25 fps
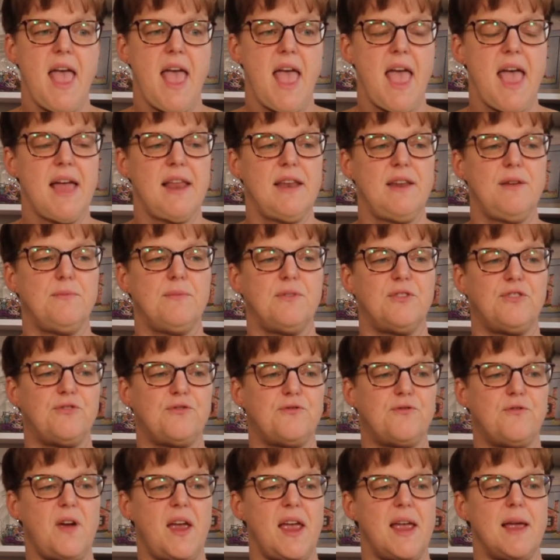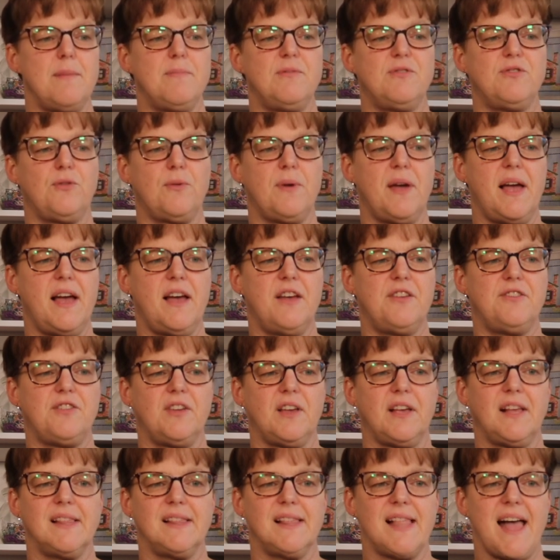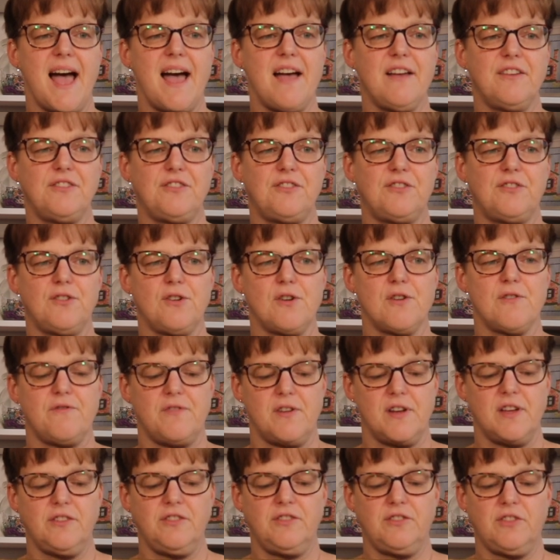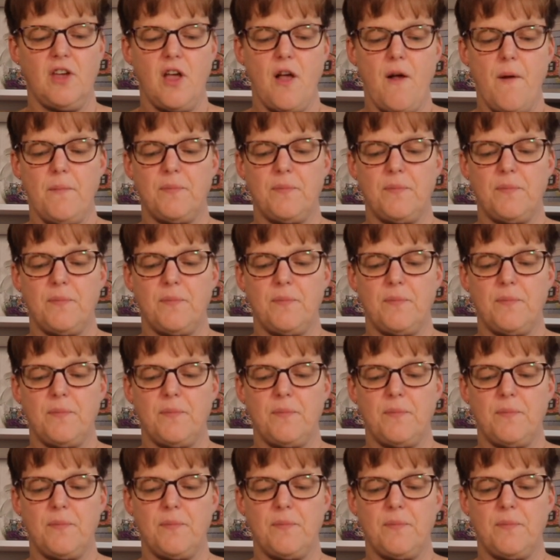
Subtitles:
and it was framed, so it has a glass surface,